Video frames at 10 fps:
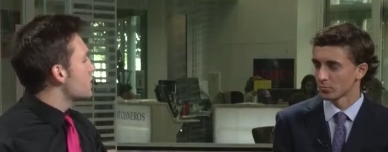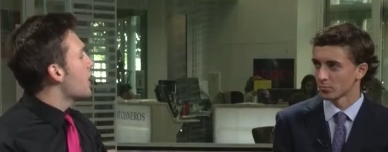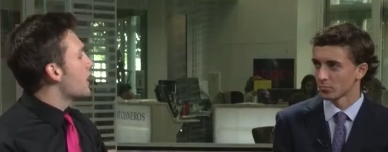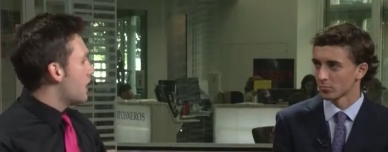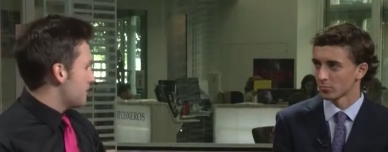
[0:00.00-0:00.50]
Speaker 1: are
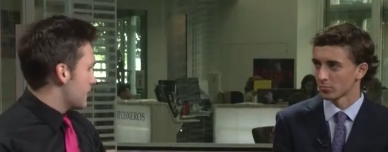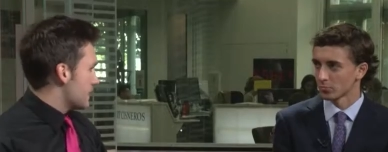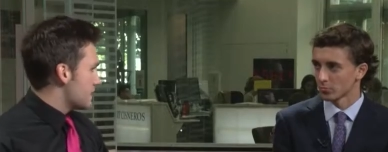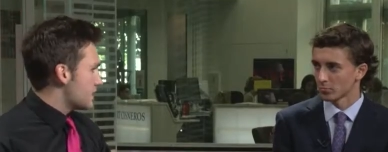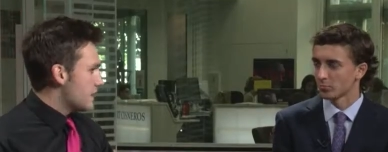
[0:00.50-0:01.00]
on
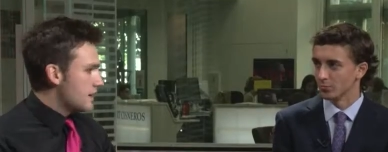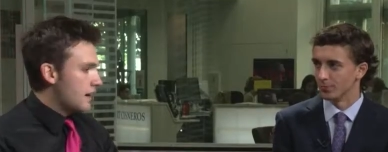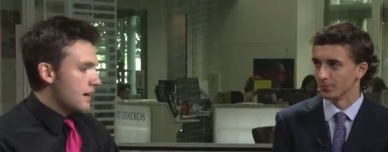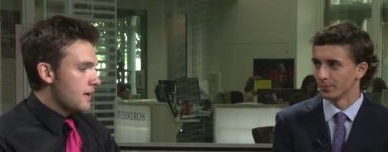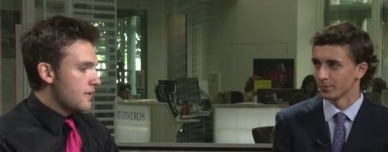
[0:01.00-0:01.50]
offense.
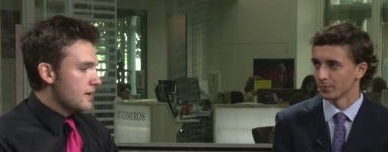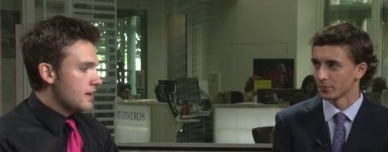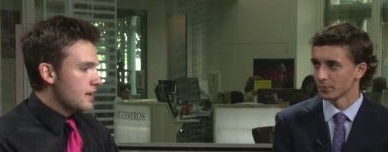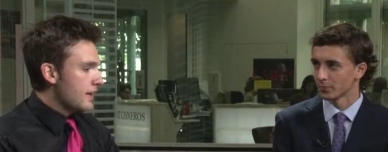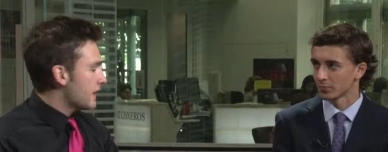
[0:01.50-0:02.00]
Uh,
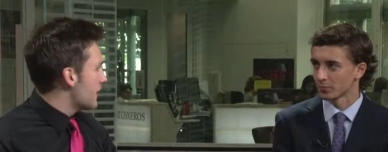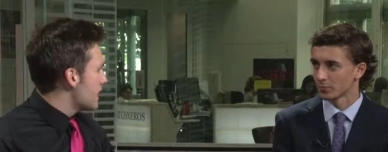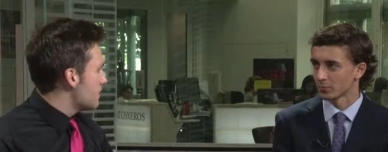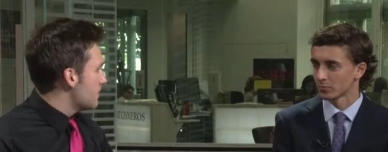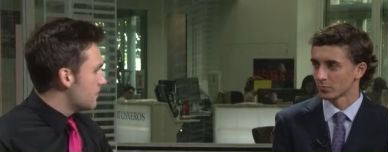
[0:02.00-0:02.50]
in that
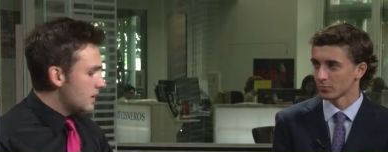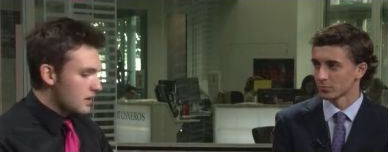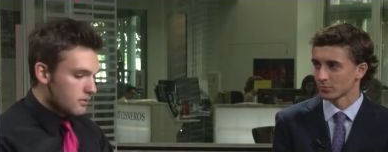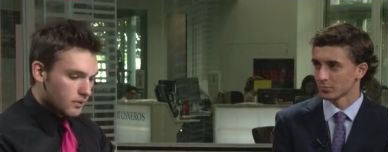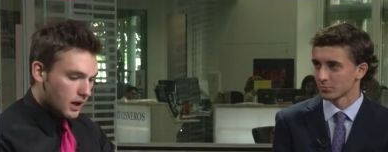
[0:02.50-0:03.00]
game,
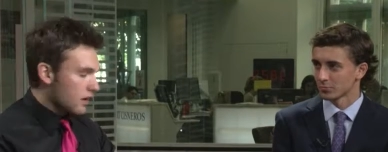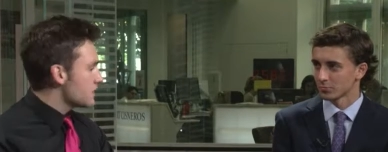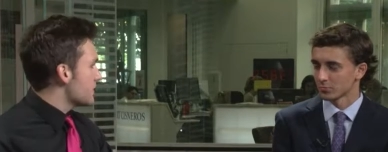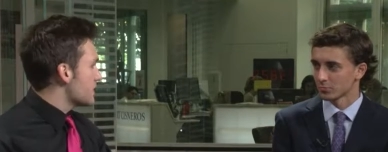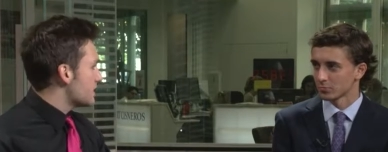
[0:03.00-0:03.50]

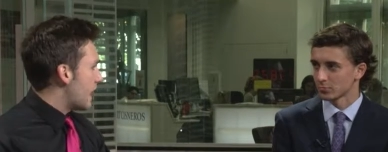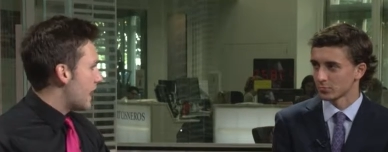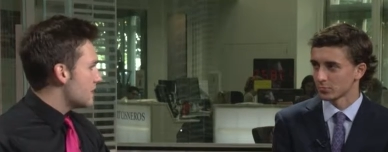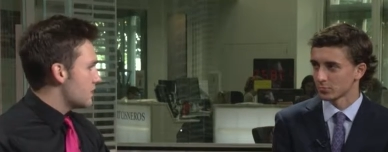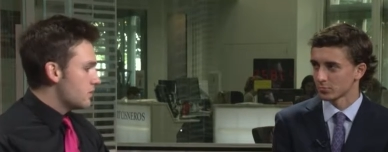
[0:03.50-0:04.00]
regardless of the
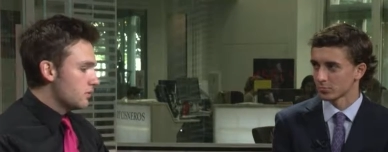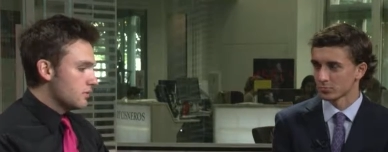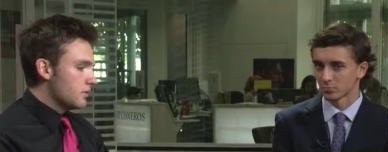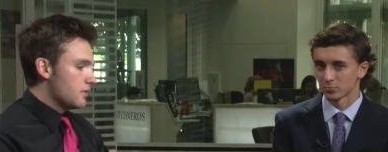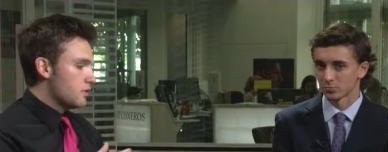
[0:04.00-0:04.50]
stats, if you
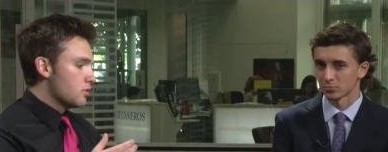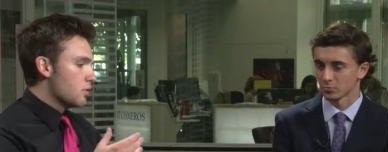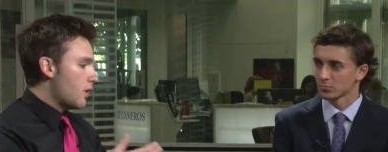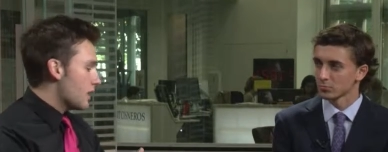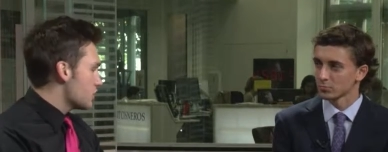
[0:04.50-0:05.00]
if you were
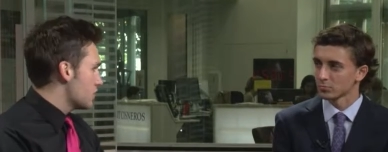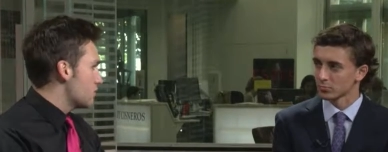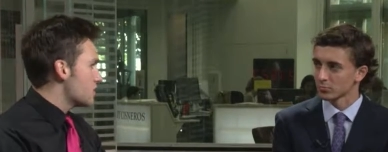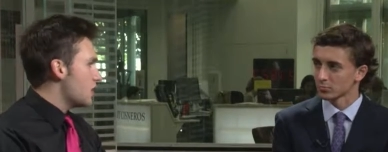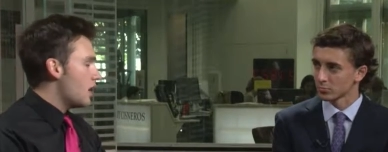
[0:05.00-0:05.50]
watching,
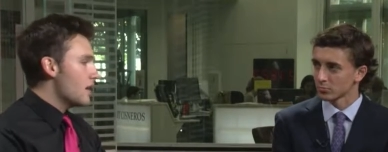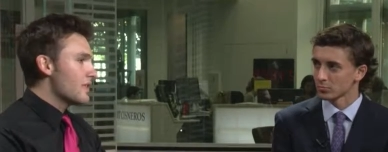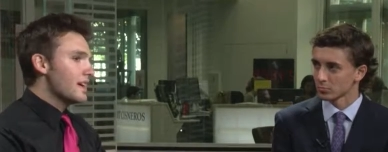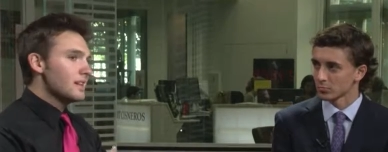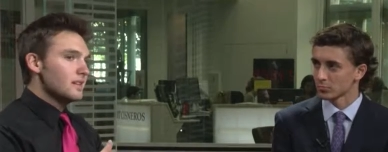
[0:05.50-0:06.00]
you saw
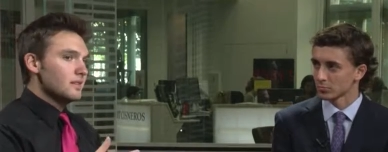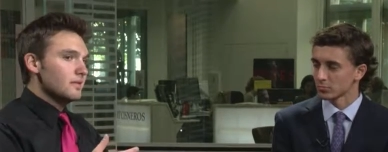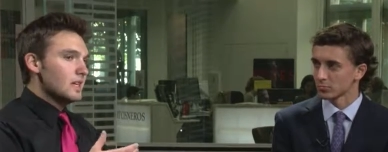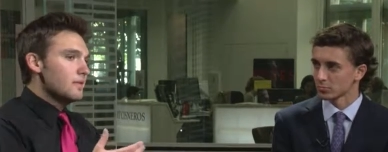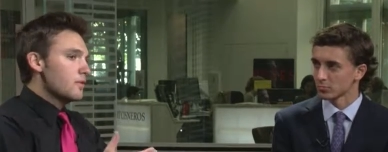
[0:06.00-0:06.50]
that
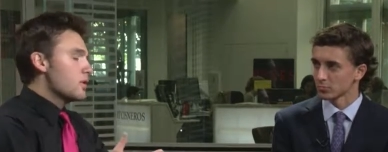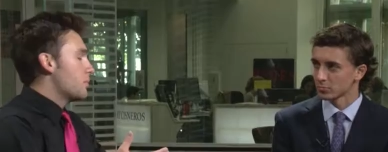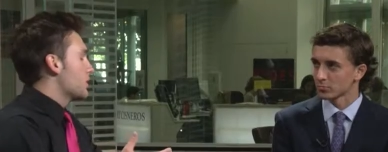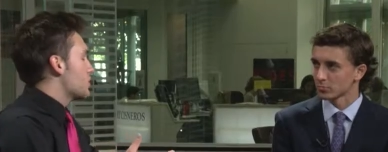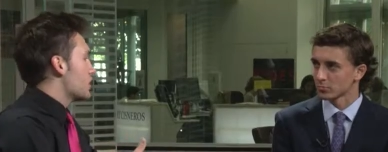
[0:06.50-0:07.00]
even if we
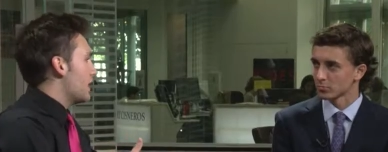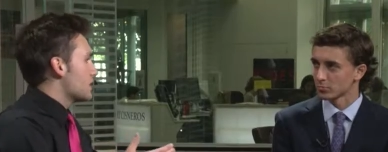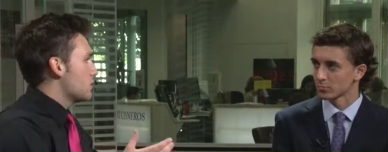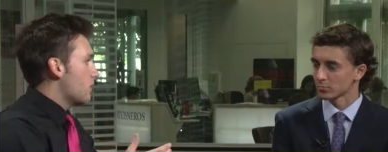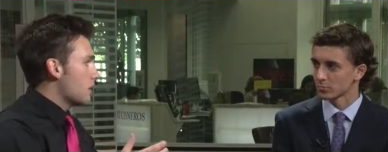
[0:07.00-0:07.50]
put
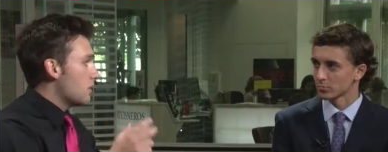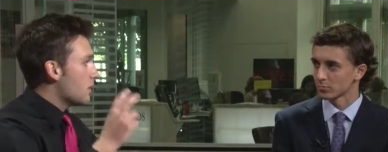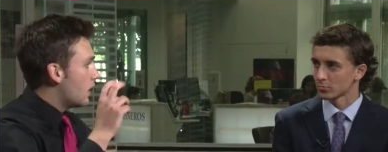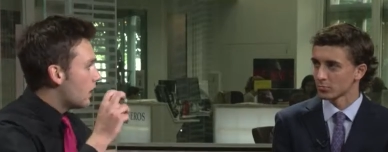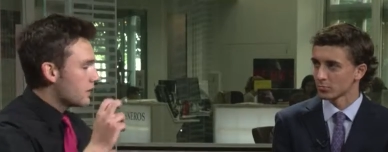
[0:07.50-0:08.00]
shots, quote
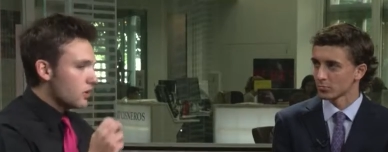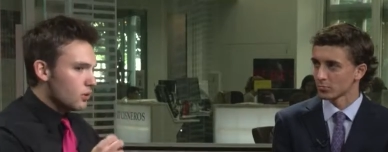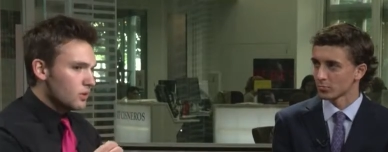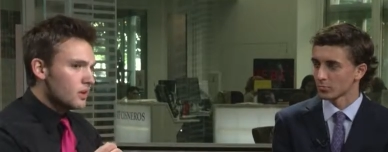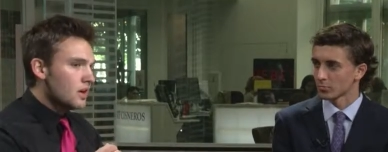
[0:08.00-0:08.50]
unquote, on
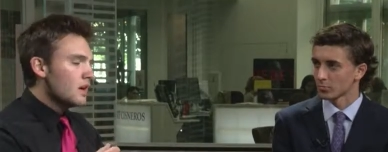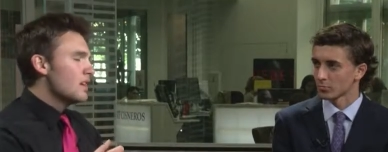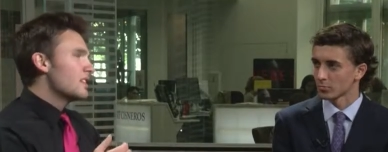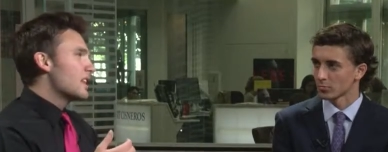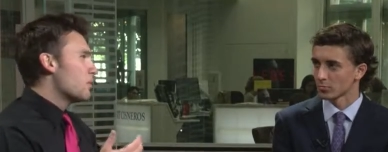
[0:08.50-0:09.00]
goal, they